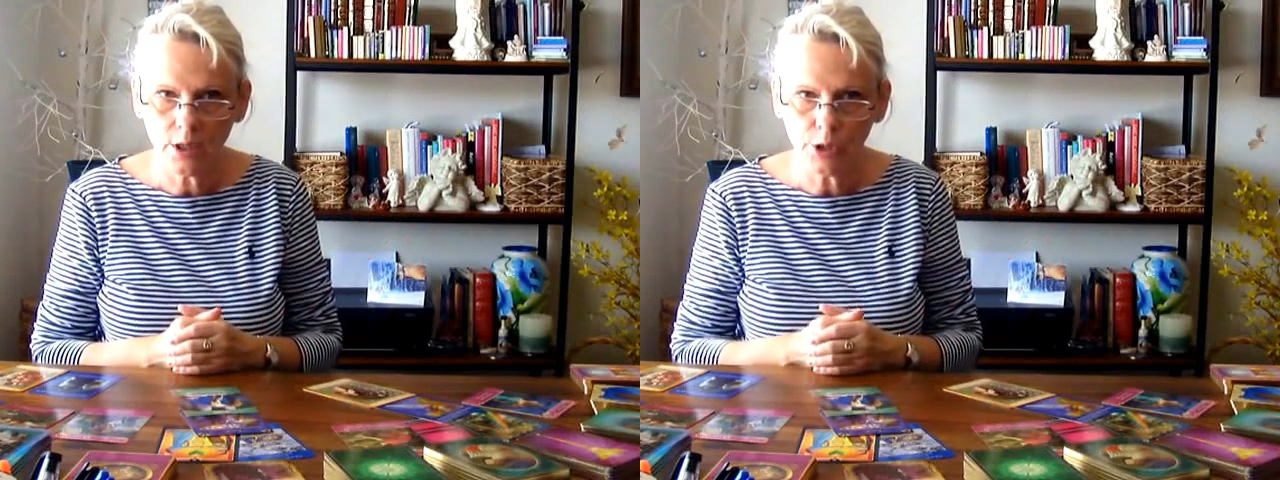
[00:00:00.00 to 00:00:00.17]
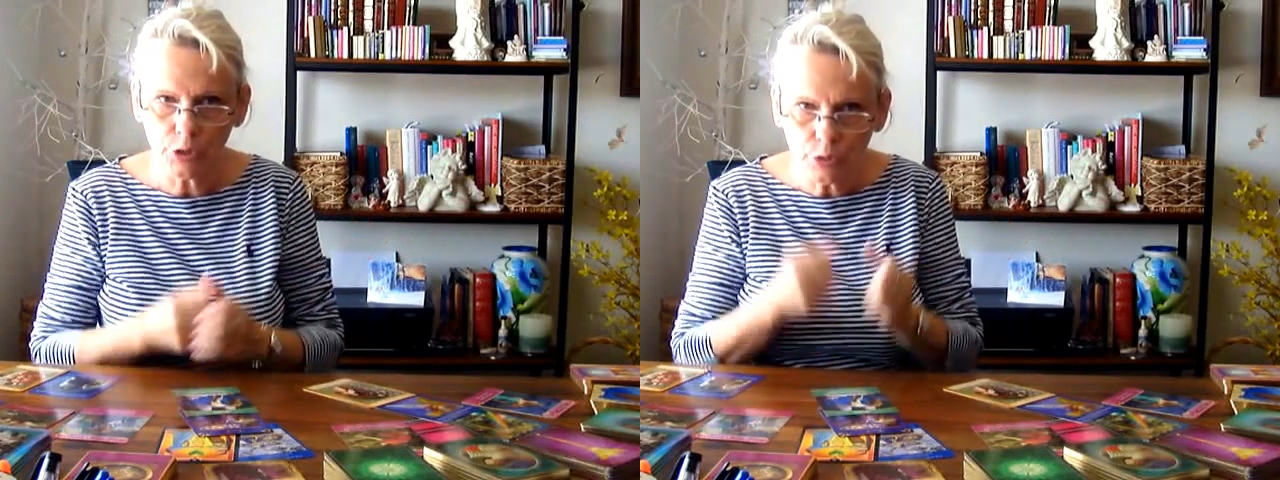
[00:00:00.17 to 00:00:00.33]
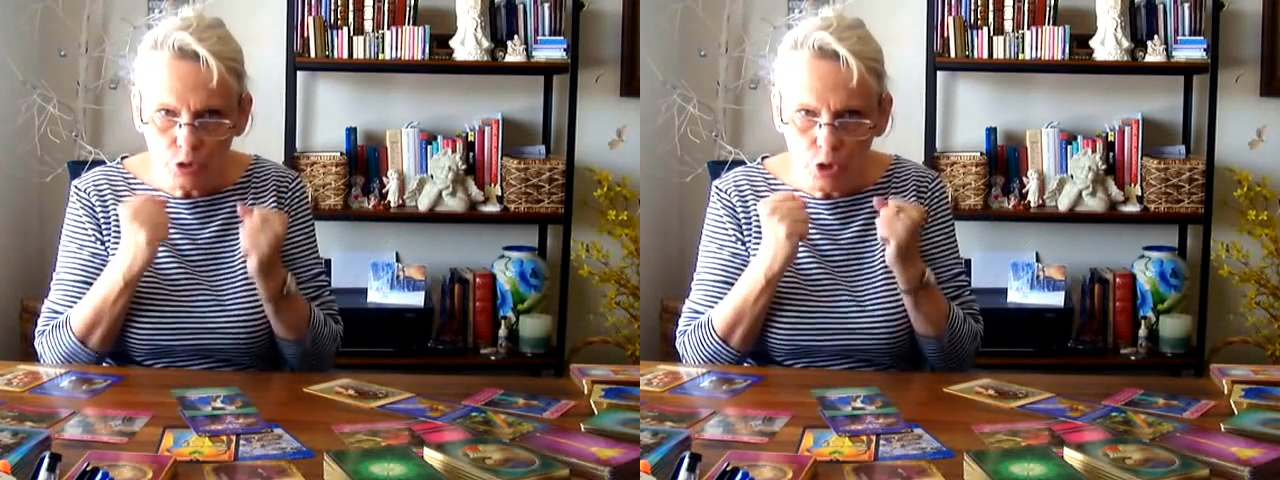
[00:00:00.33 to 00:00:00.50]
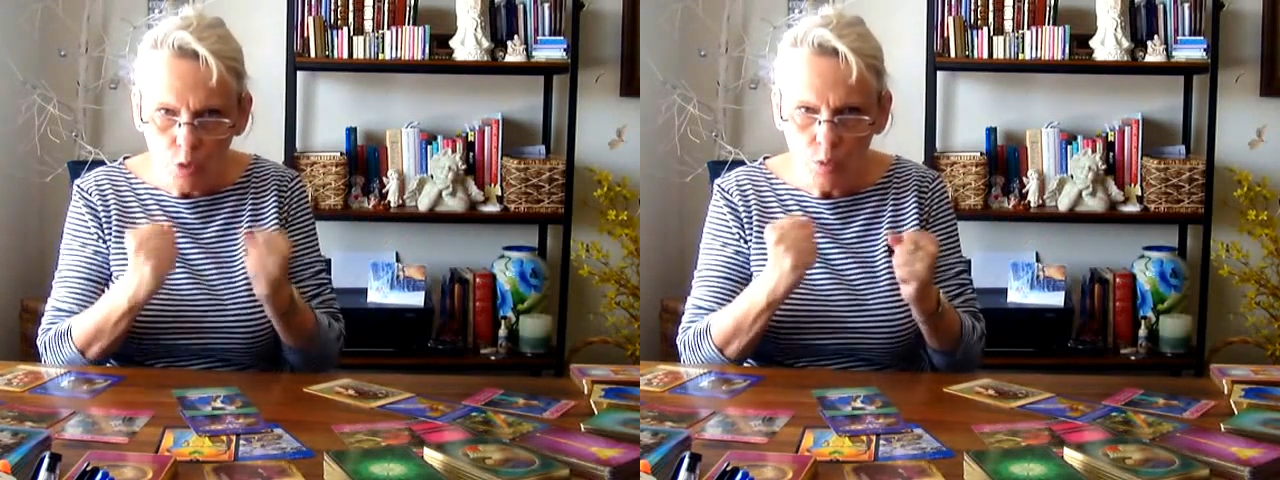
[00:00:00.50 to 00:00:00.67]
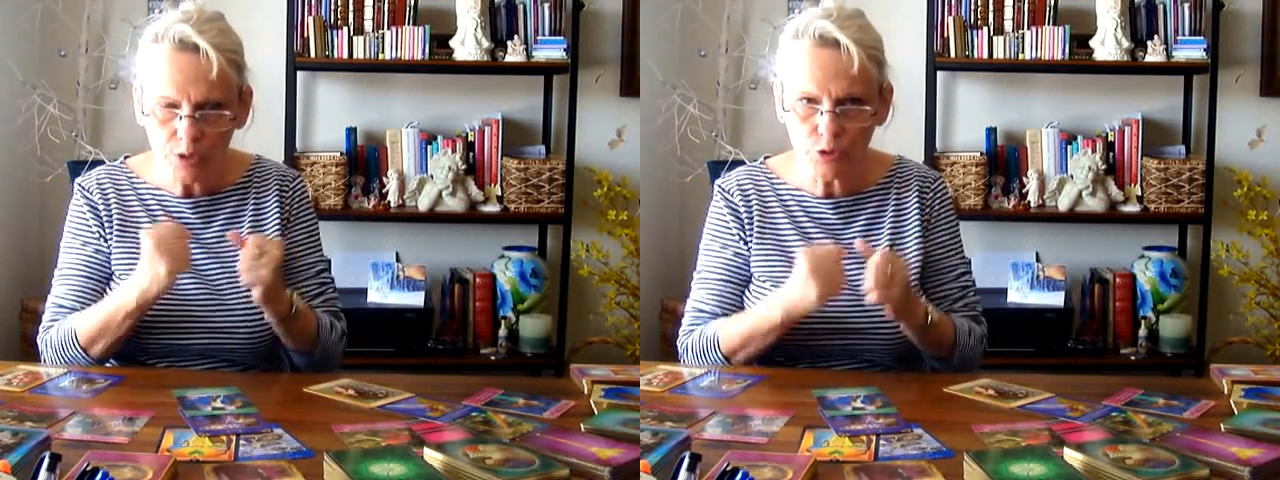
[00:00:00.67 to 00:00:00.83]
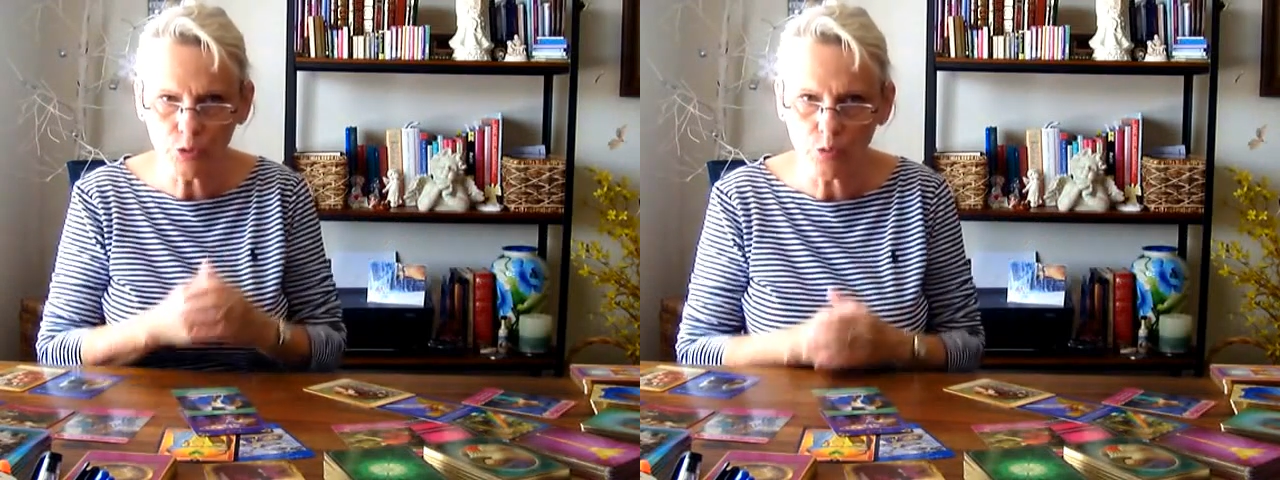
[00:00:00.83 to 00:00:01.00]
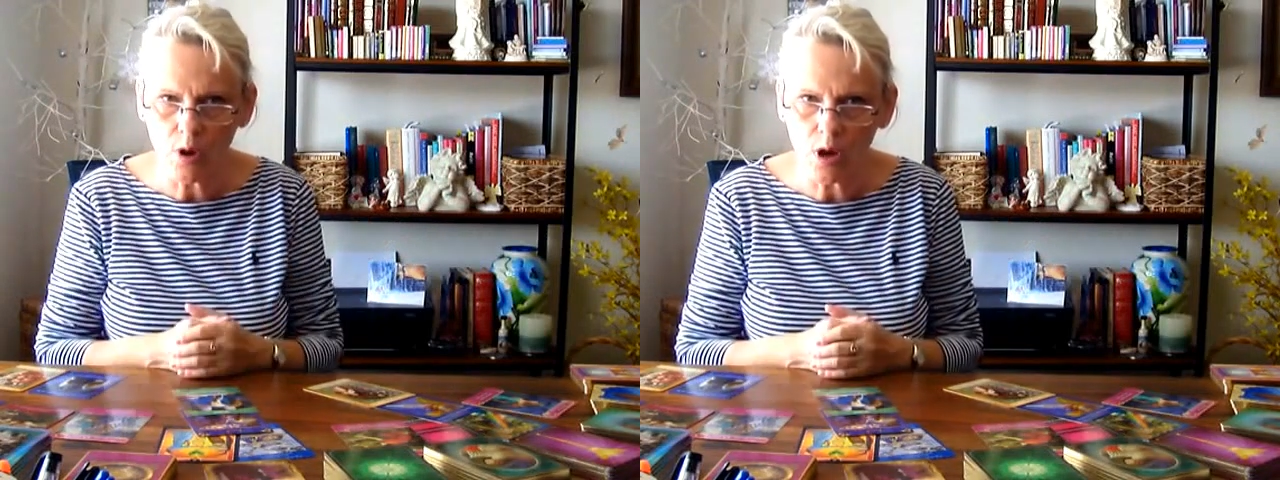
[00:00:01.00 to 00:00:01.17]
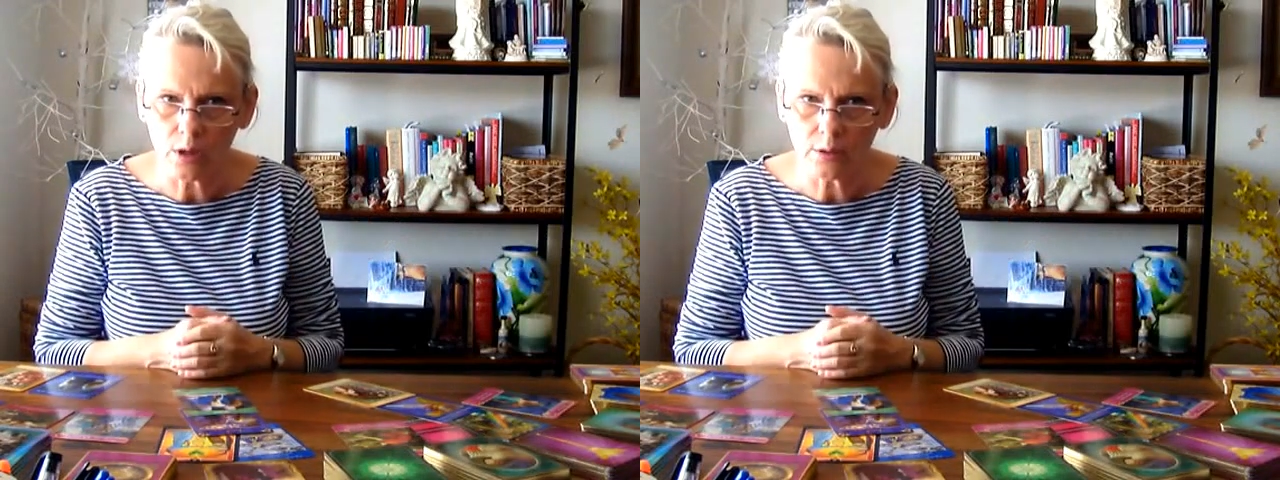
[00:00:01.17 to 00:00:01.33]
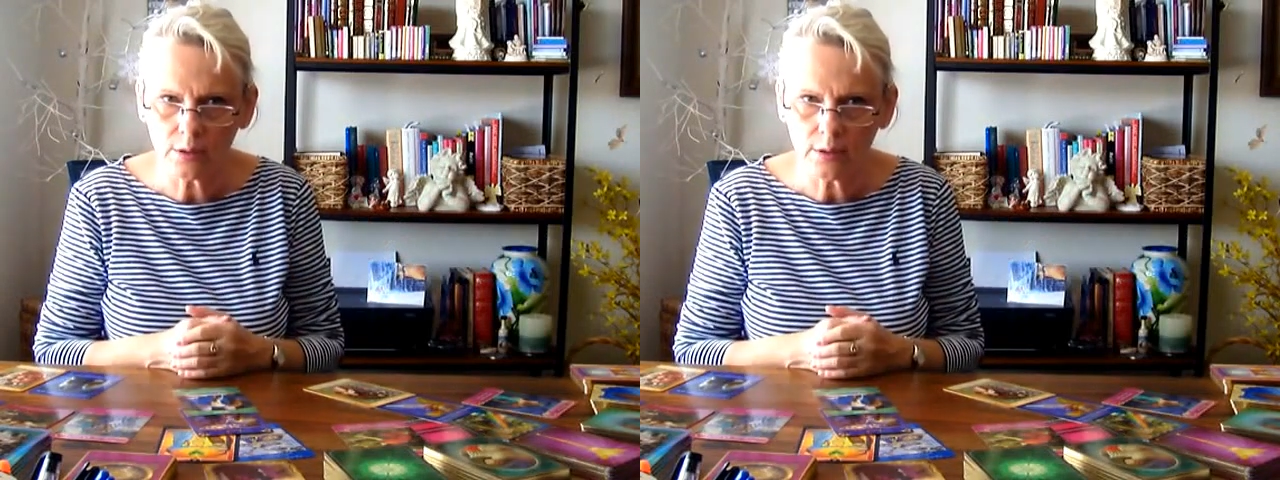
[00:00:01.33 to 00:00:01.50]
You know what you
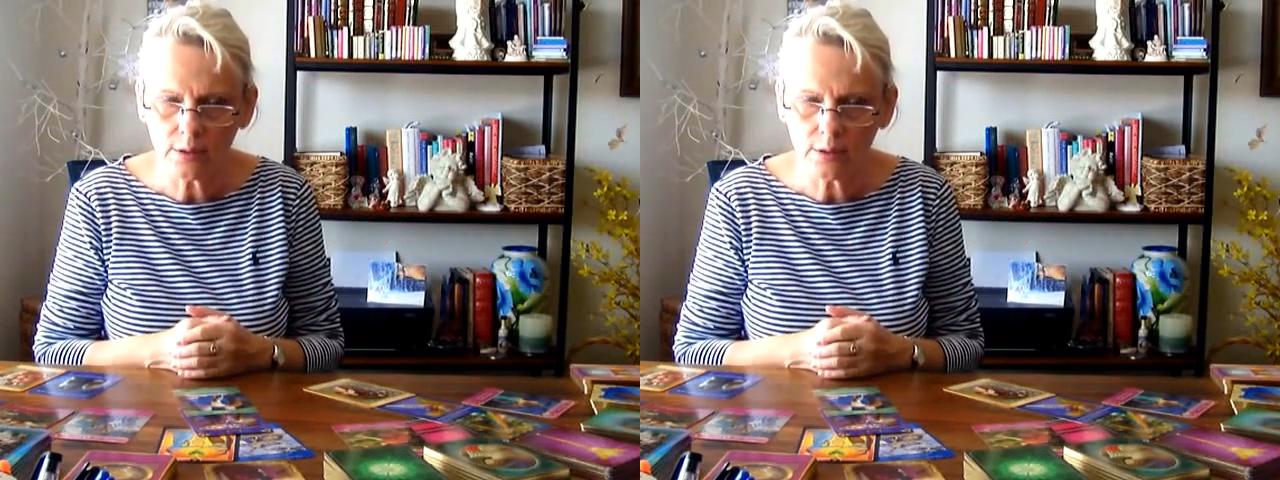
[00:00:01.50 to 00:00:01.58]
want.